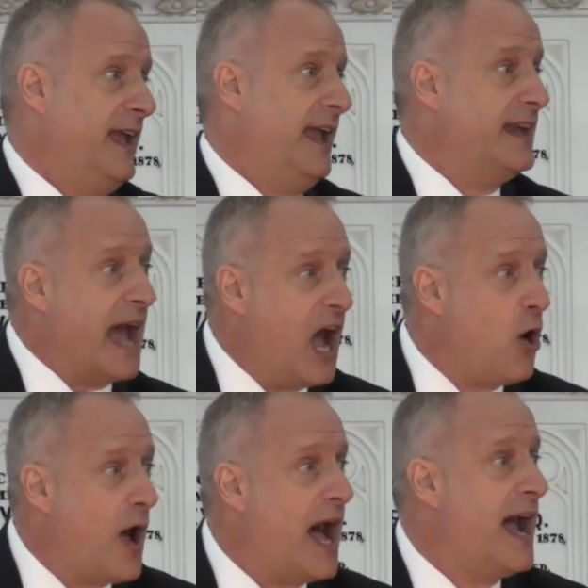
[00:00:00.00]
in
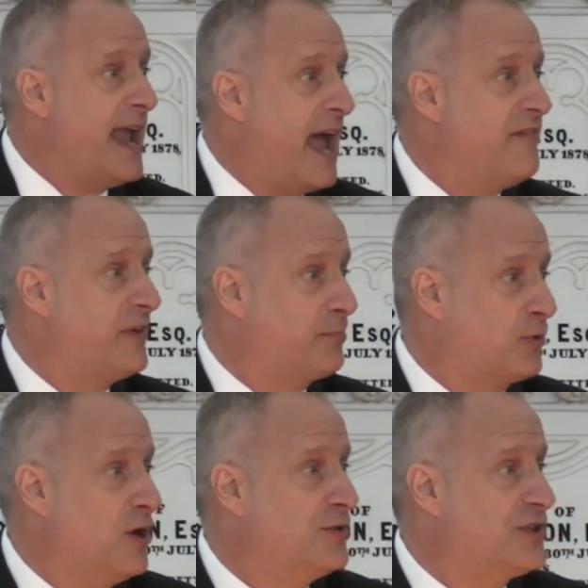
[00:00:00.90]
how I have
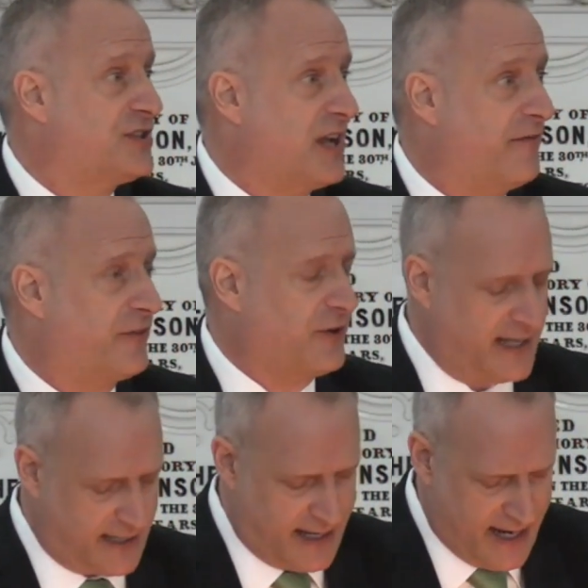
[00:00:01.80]
approached
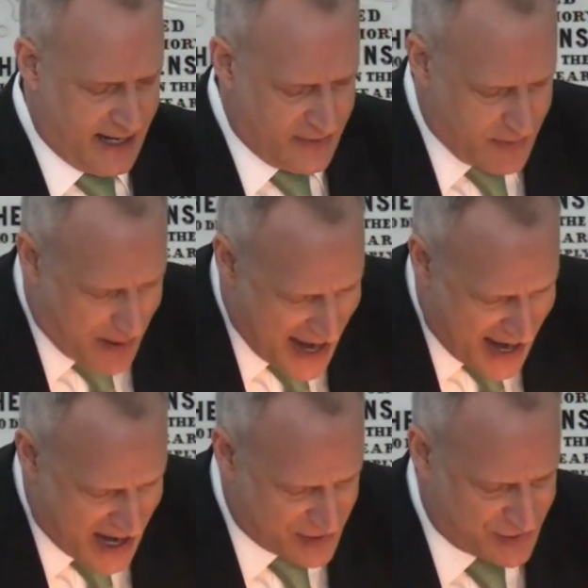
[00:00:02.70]
suffering in the
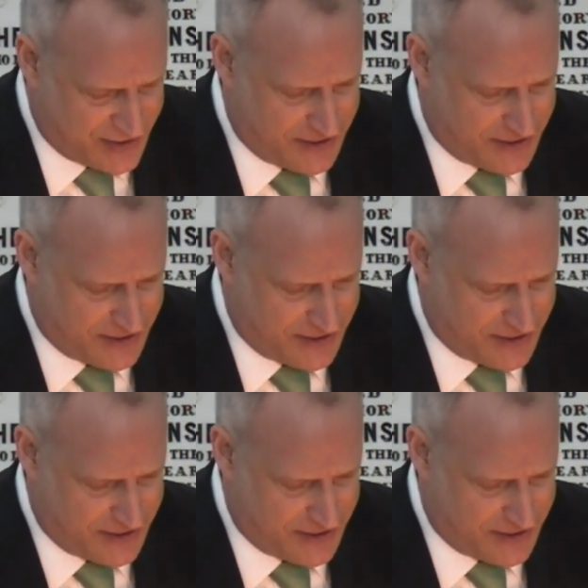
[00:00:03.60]
past.